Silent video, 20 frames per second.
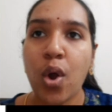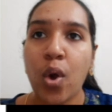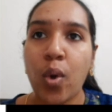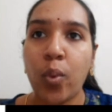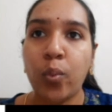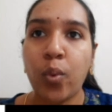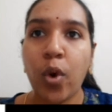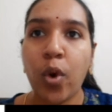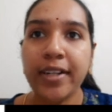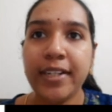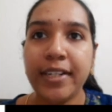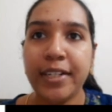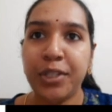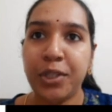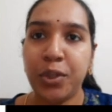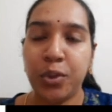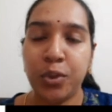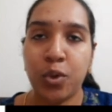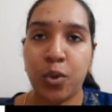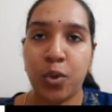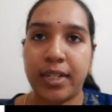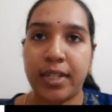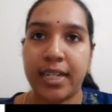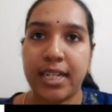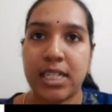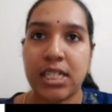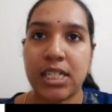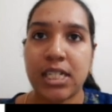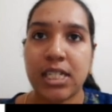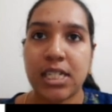What did you
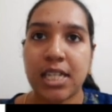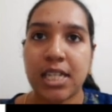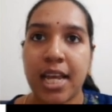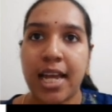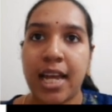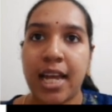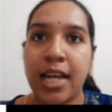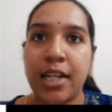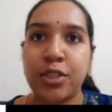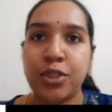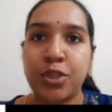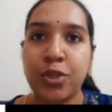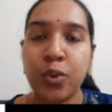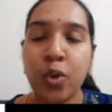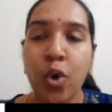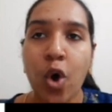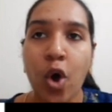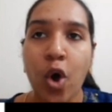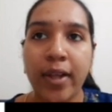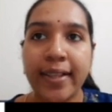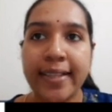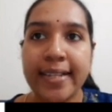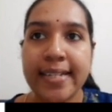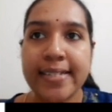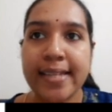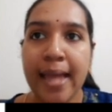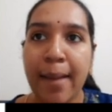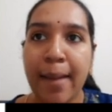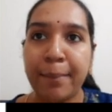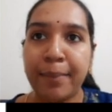notice? Do all the
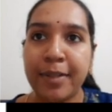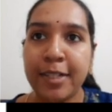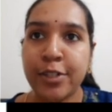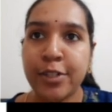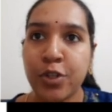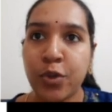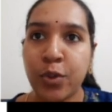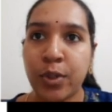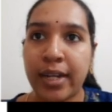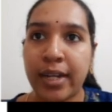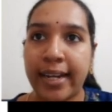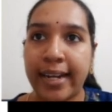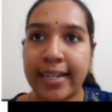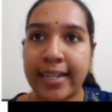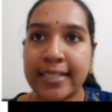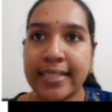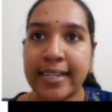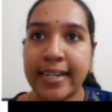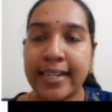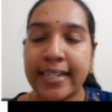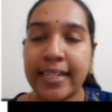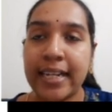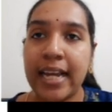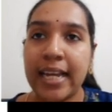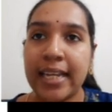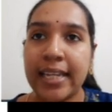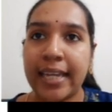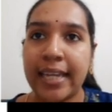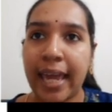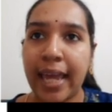samples you collected
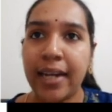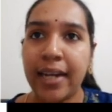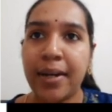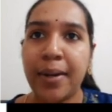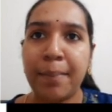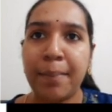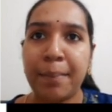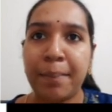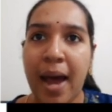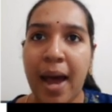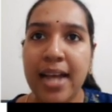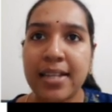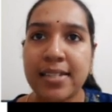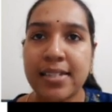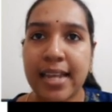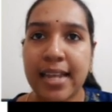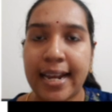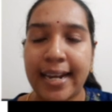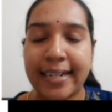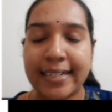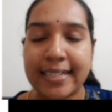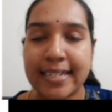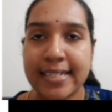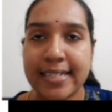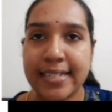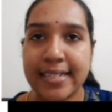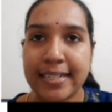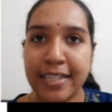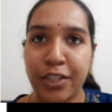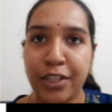can pass
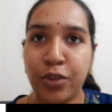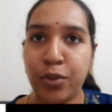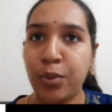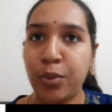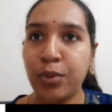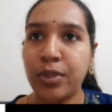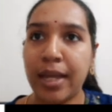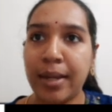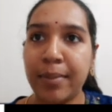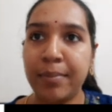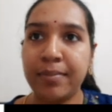electricity through them?